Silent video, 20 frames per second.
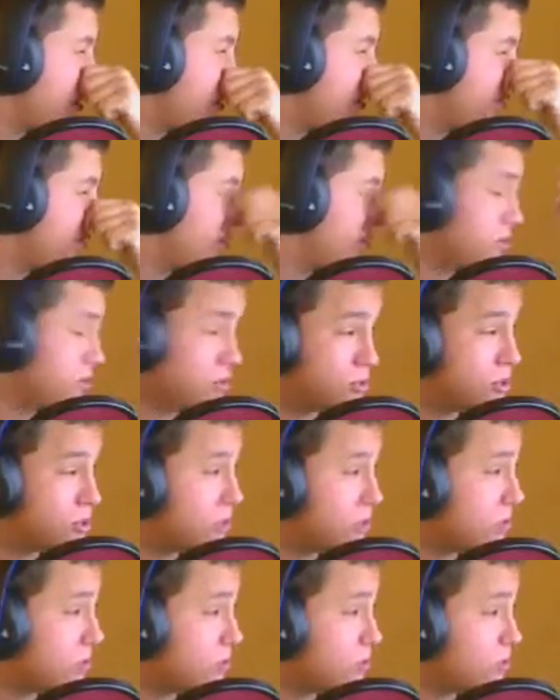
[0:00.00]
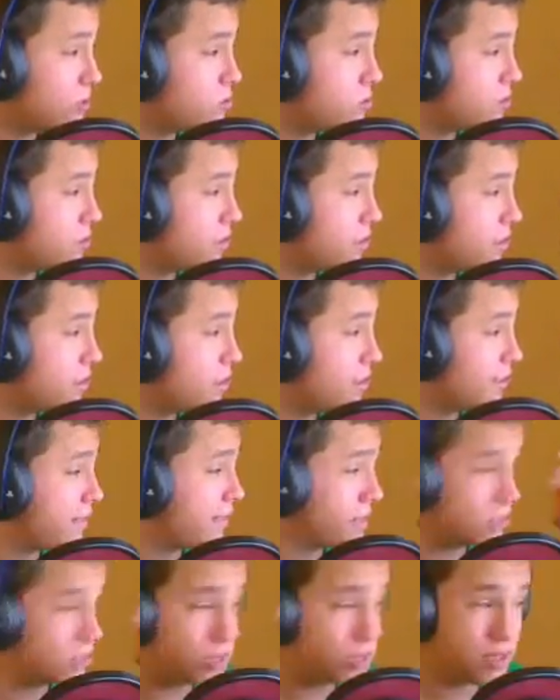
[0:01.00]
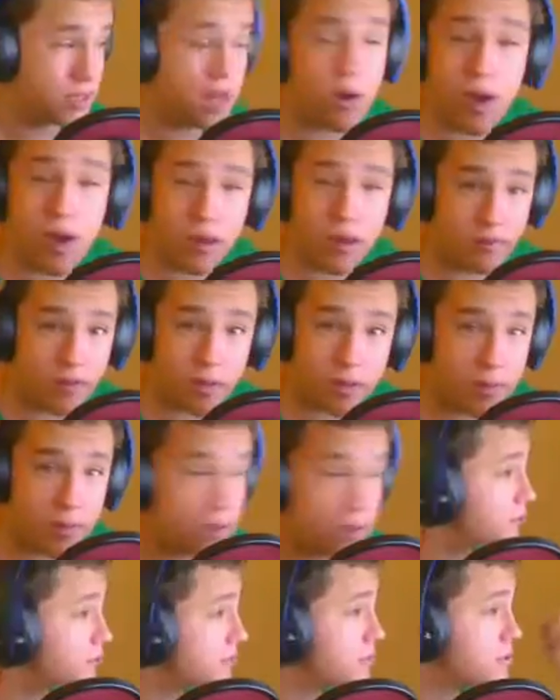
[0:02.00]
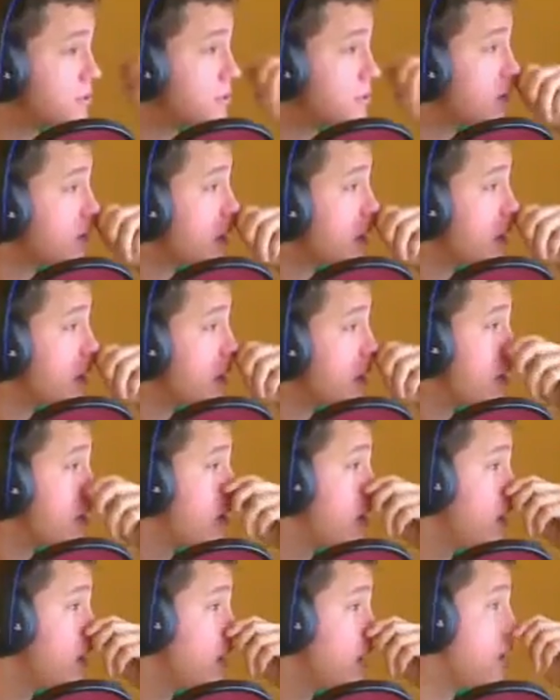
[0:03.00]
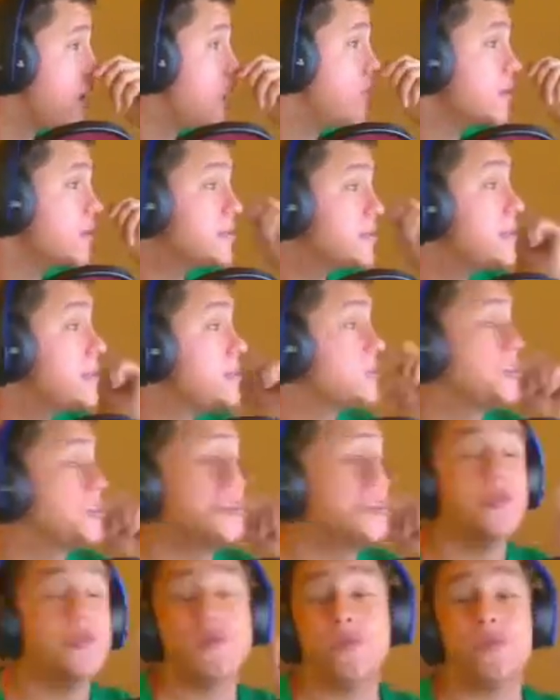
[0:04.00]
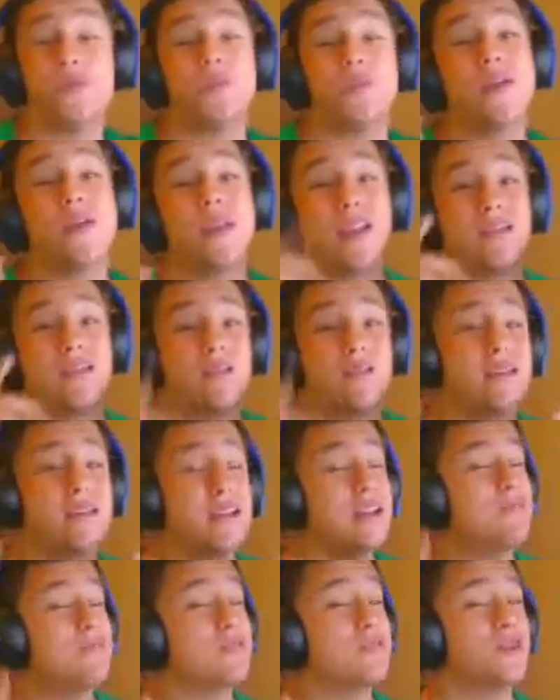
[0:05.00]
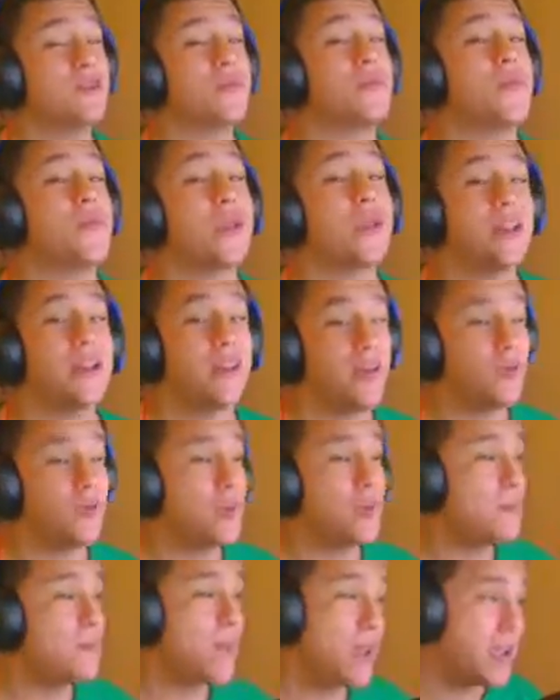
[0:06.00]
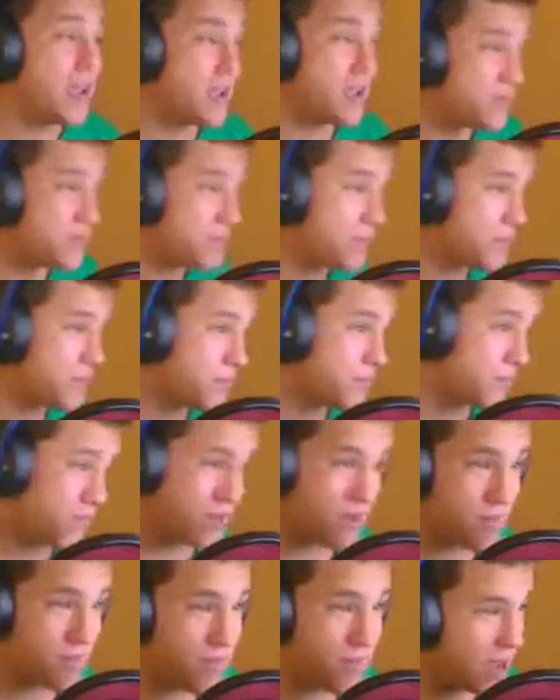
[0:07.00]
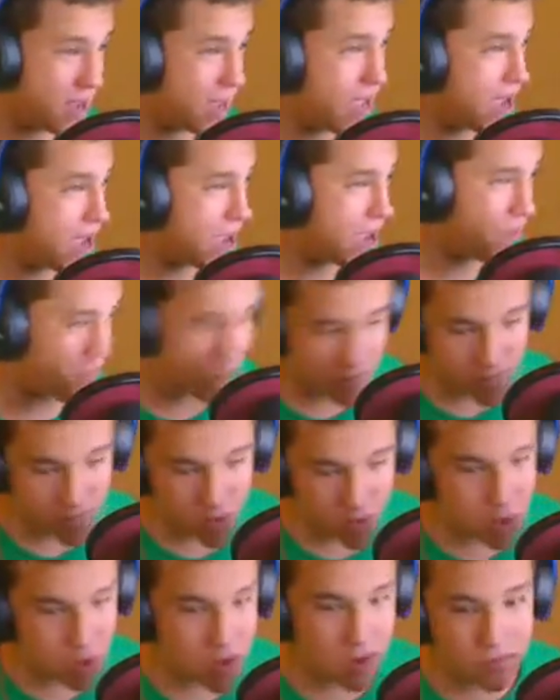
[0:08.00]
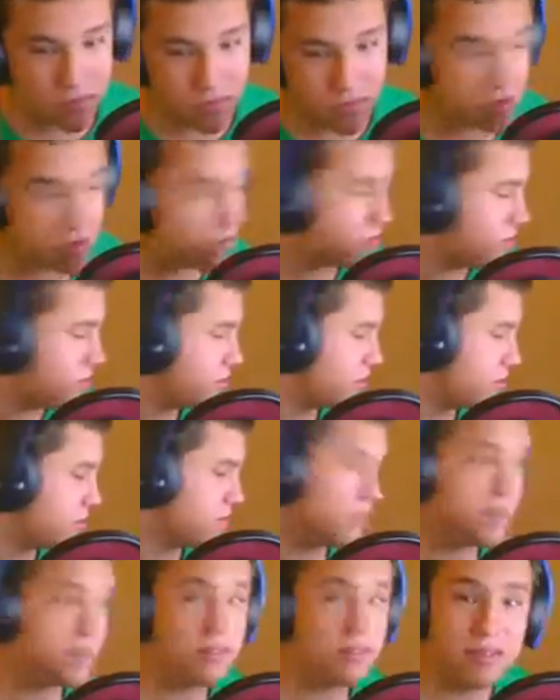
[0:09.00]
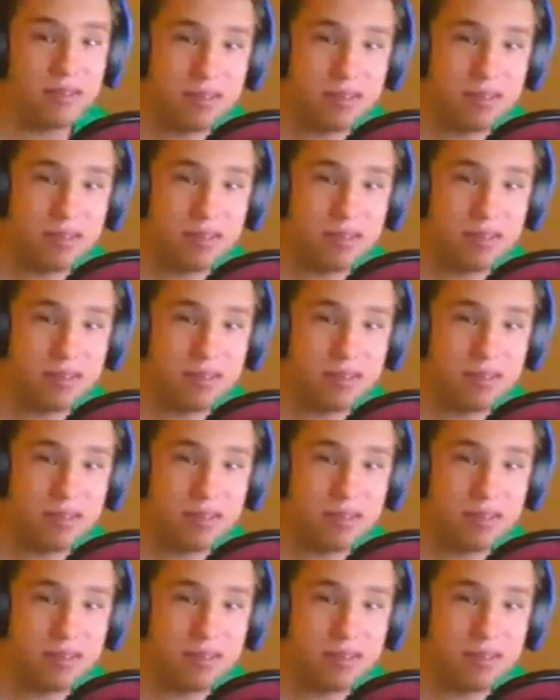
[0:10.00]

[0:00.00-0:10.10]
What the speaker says: you can choose to read what you want into that. That's just how I feel about this. Resident Evil 2. They're making a new remake of that game. Looking forward to it.